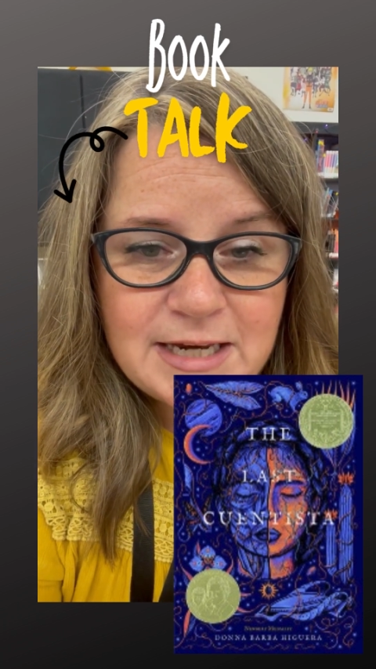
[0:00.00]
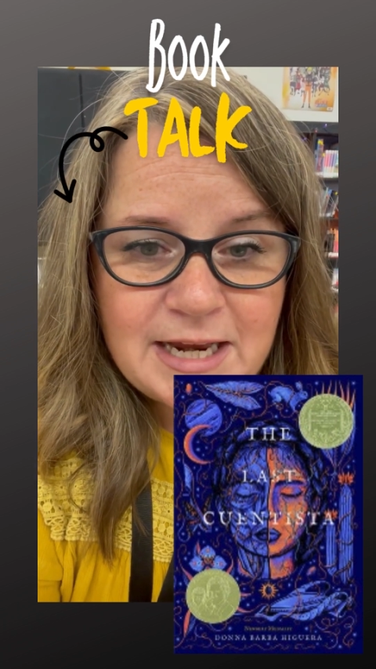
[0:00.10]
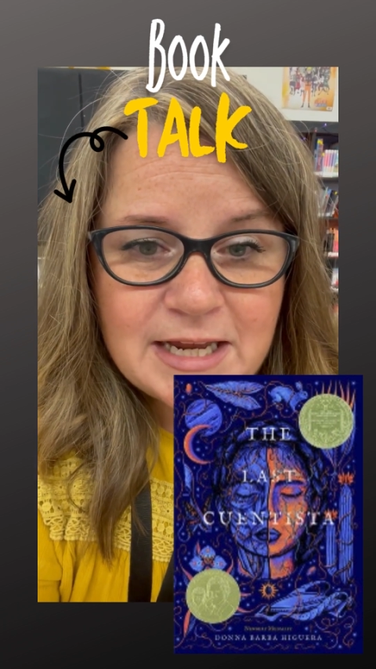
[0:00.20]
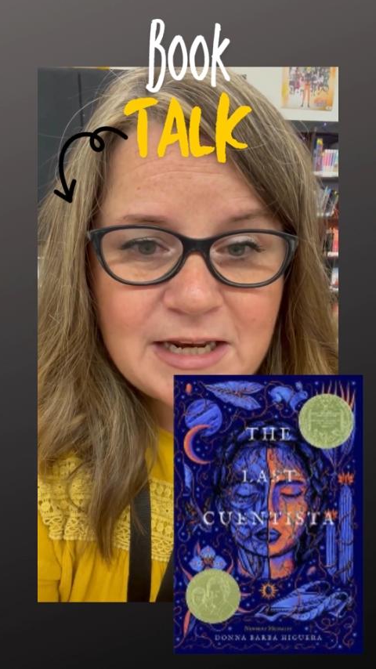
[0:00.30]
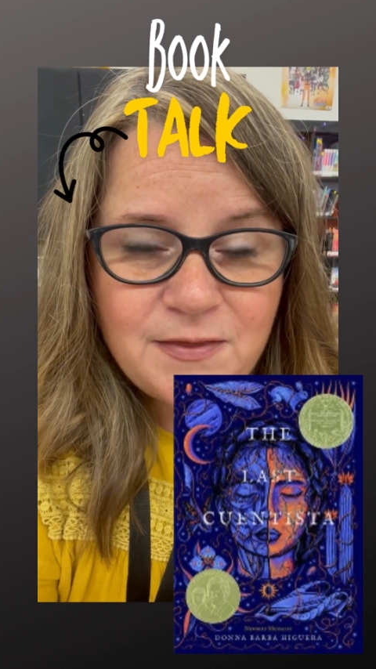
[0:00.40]

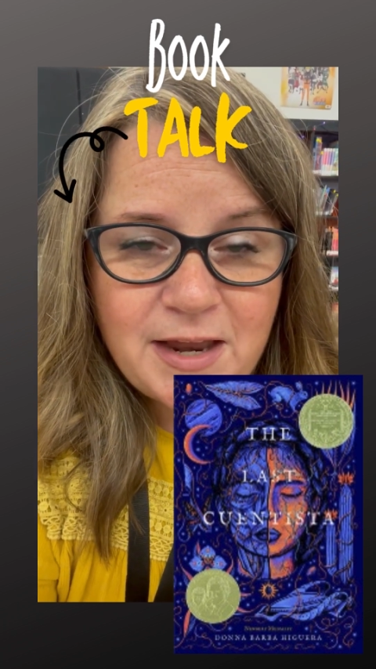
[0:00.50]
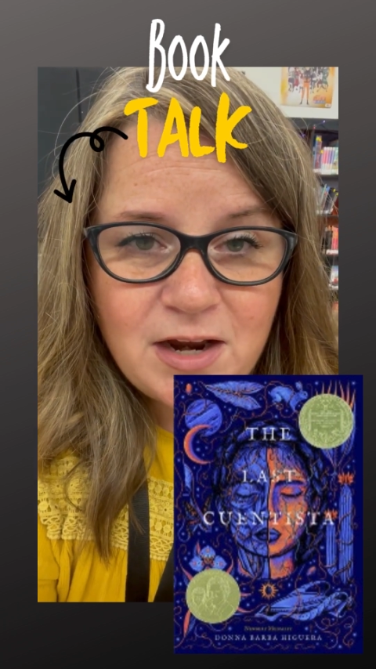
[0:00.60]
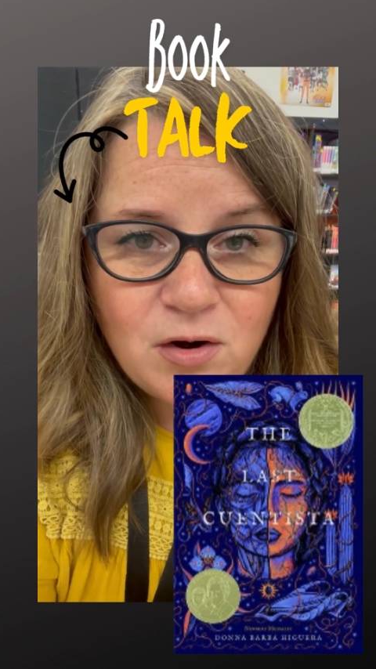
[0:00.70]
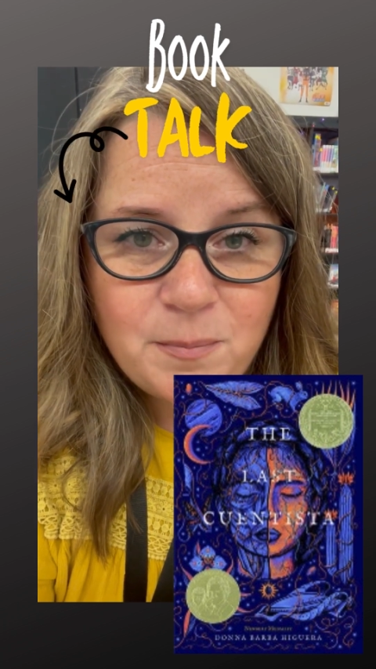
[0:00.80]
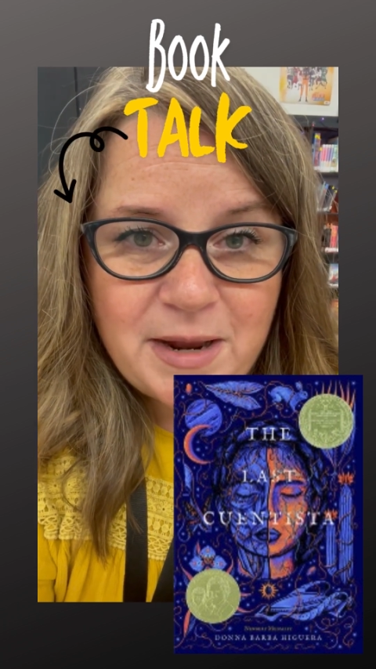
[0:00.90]
and they
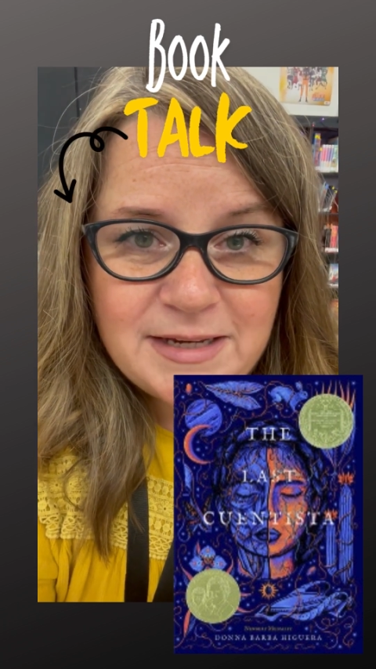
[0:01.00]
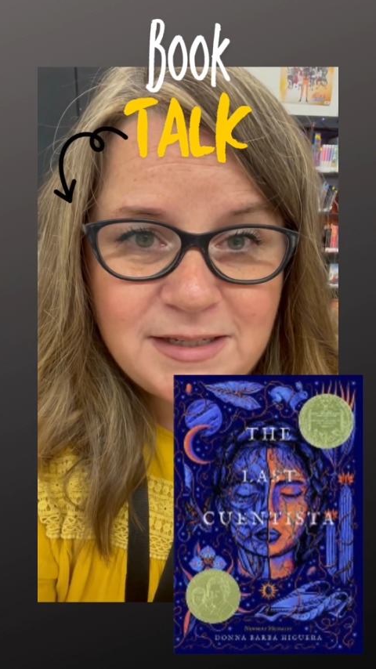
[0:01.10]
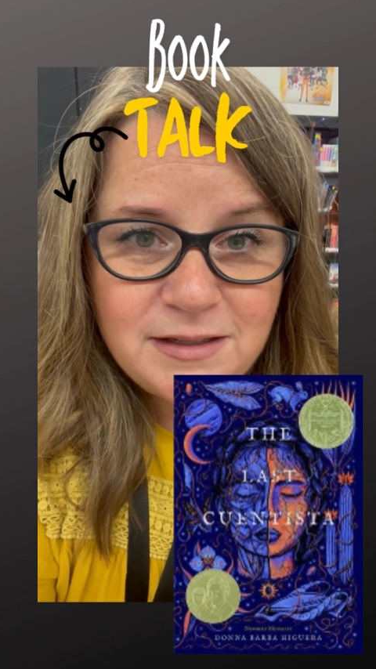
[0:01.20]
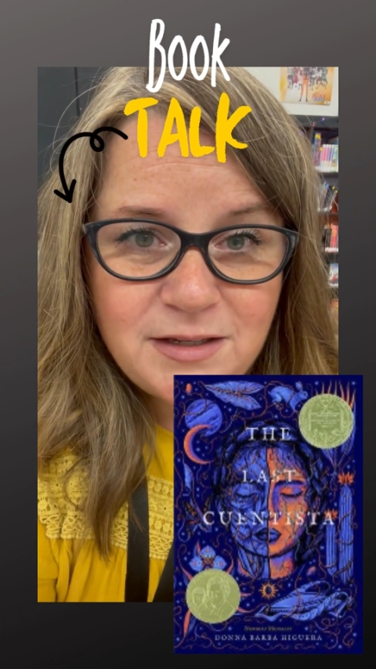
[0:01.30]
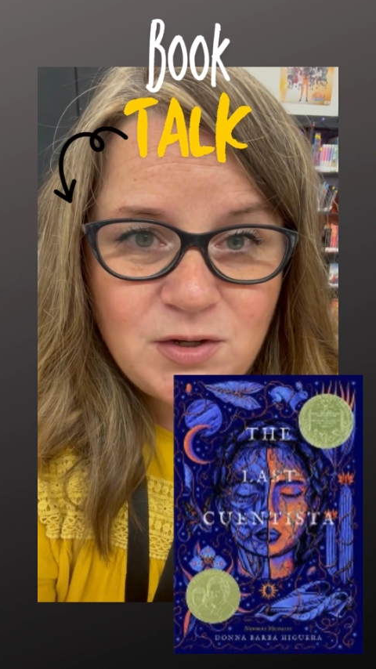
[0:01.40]
are
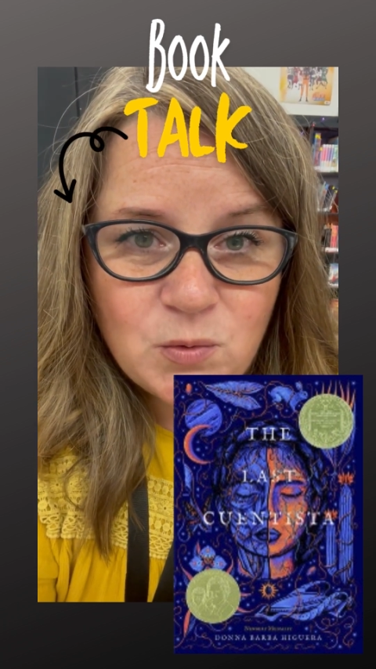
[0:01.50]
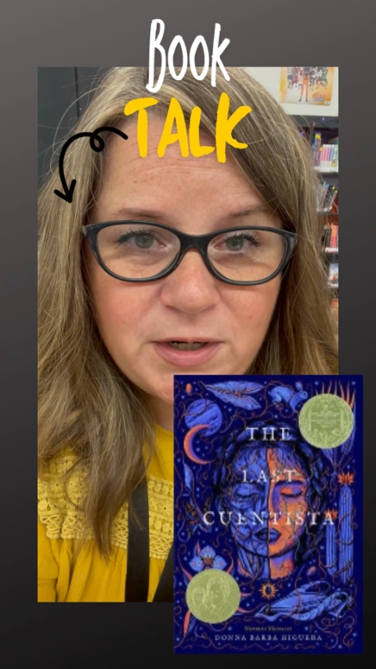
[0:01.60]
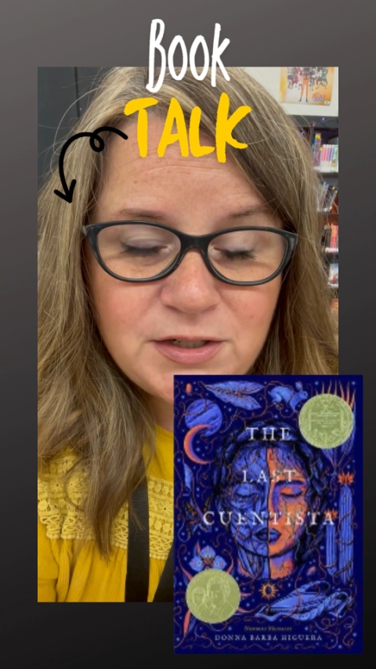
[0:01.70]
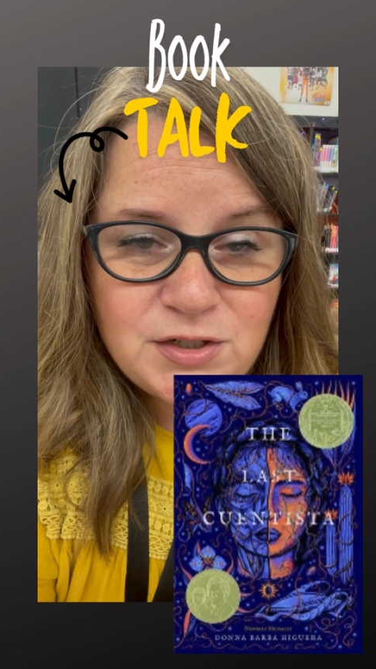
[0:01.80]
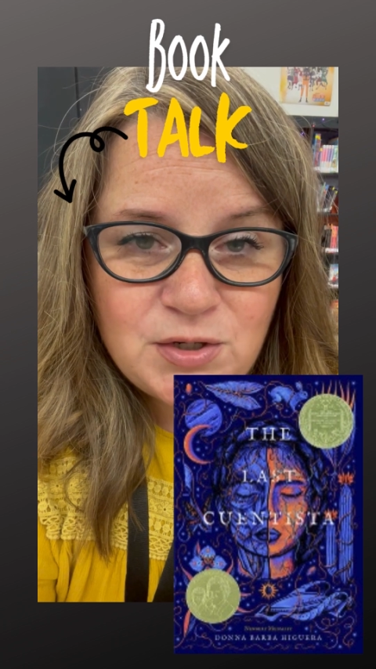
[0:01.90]
basically
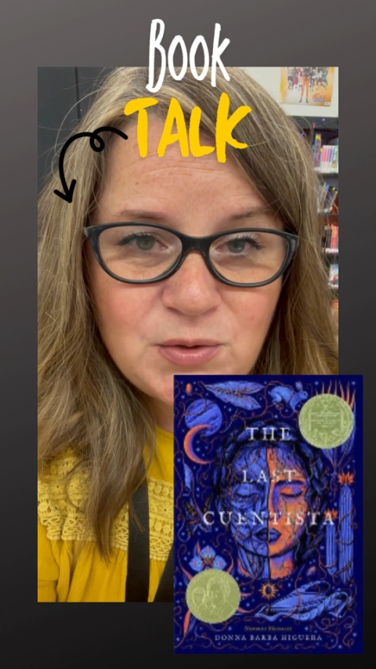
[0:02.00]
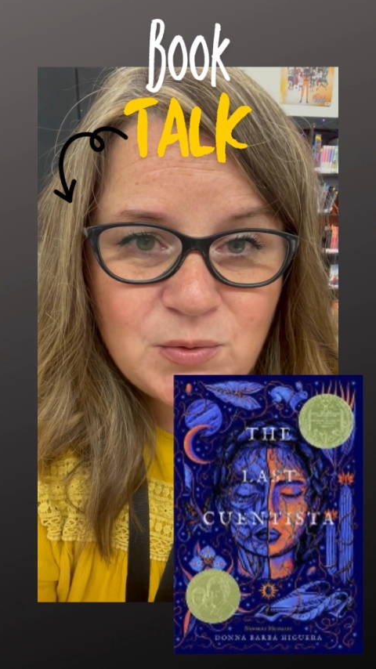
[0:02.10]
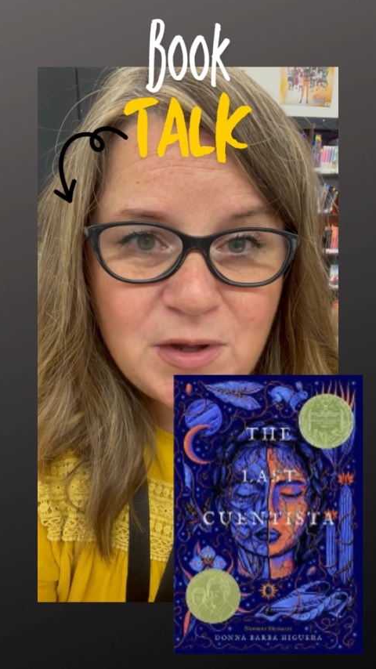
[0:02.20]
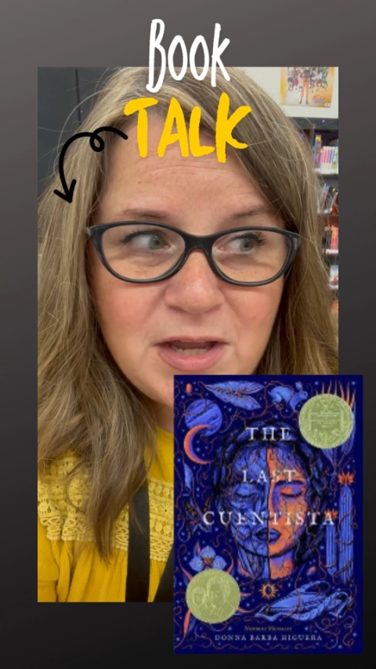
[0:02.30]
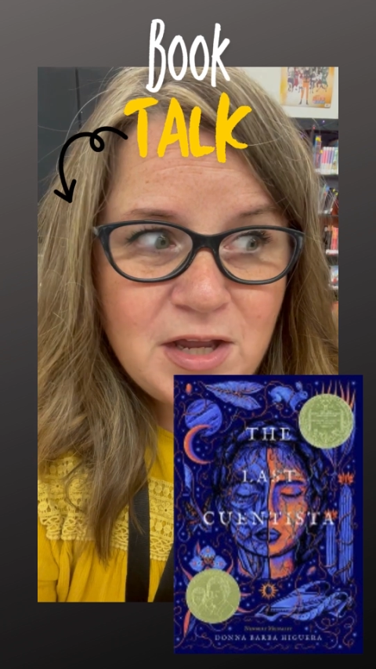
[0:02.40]
going to
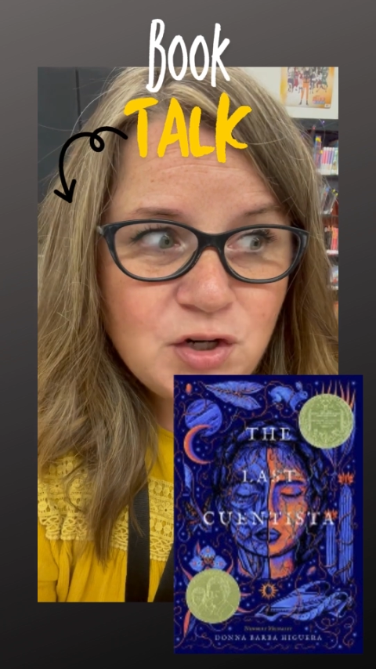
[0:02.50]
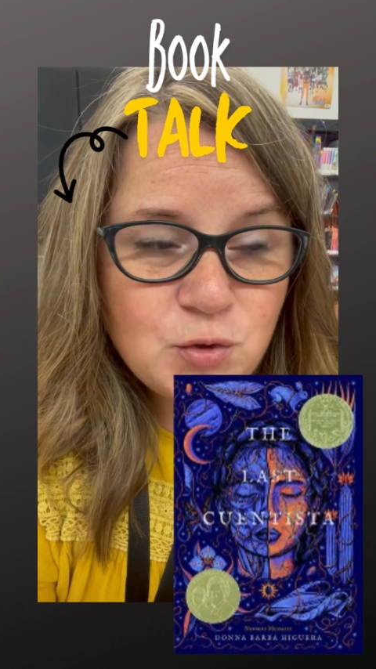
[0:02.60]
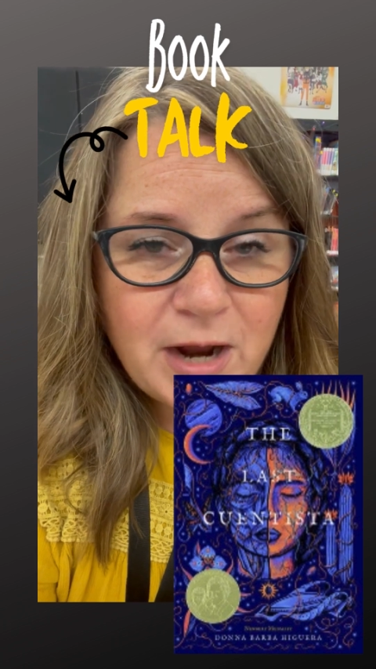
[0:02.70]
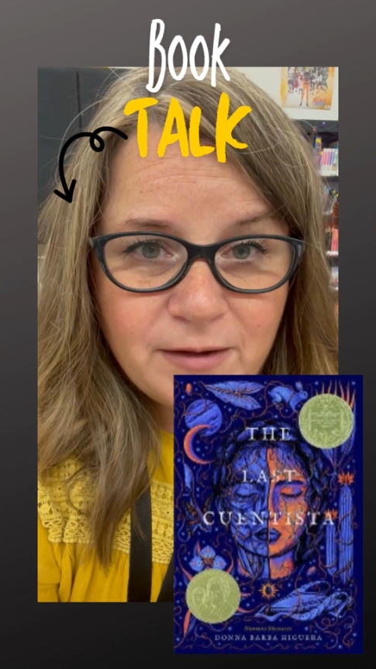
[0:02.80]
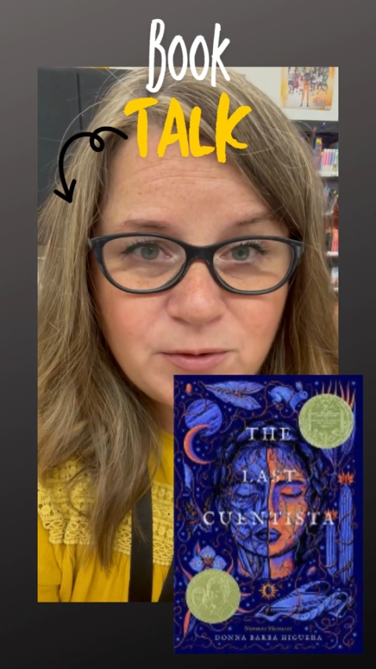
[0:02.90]

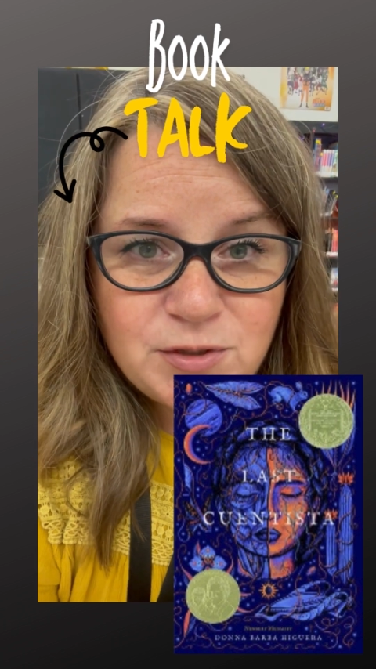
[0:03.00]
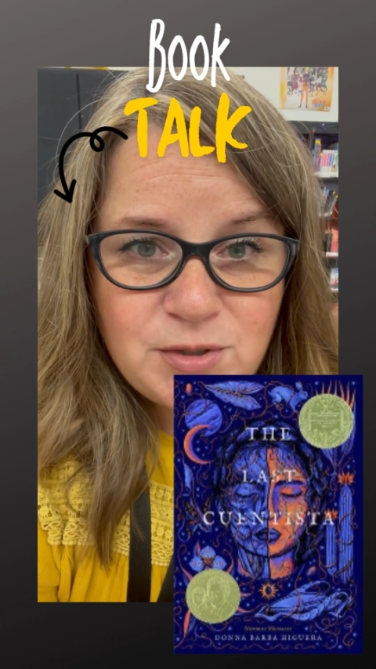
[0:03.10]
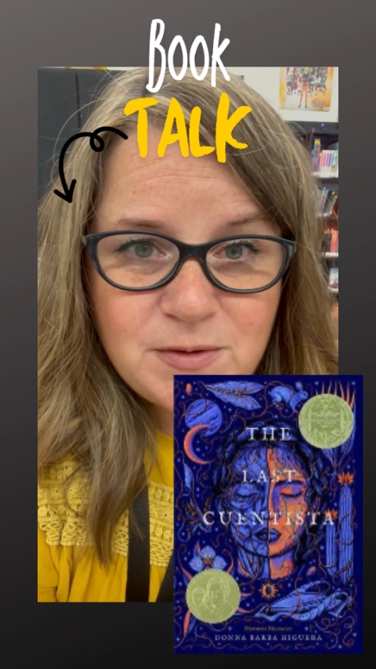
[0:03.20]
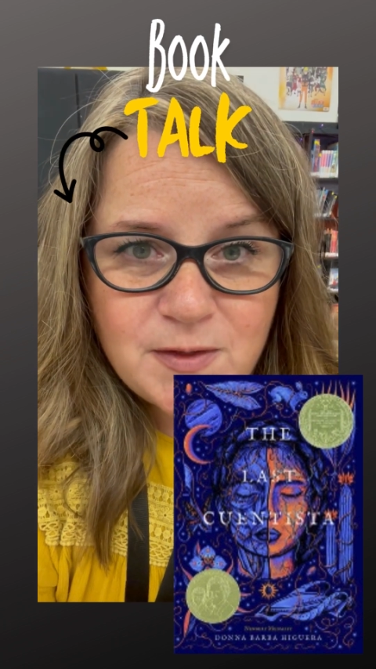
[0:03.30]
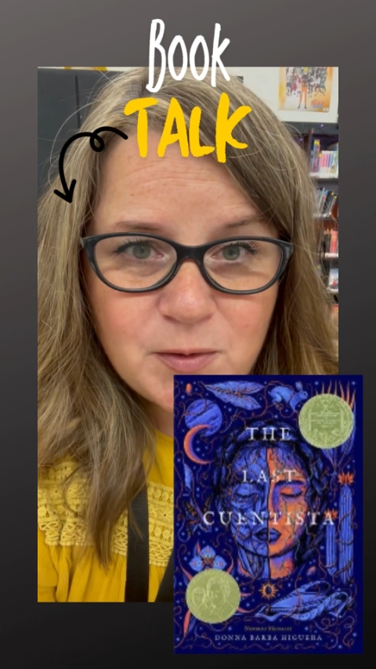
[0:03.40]
travel to
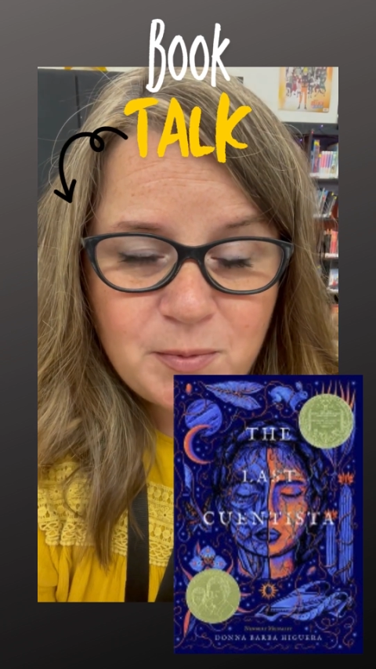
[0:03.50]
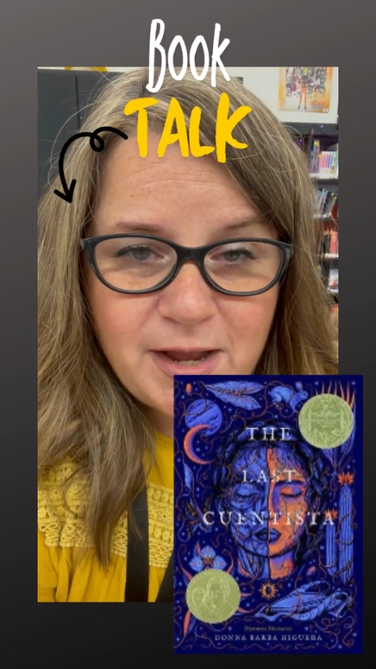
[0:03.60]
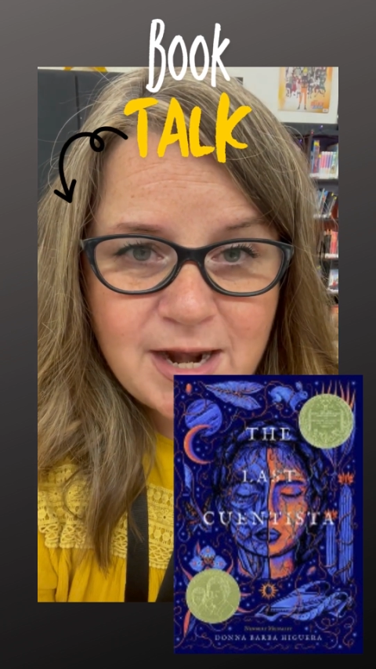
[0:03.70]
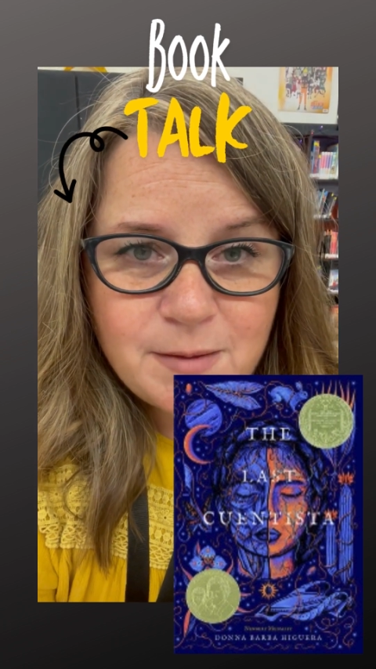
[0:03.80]
another planet.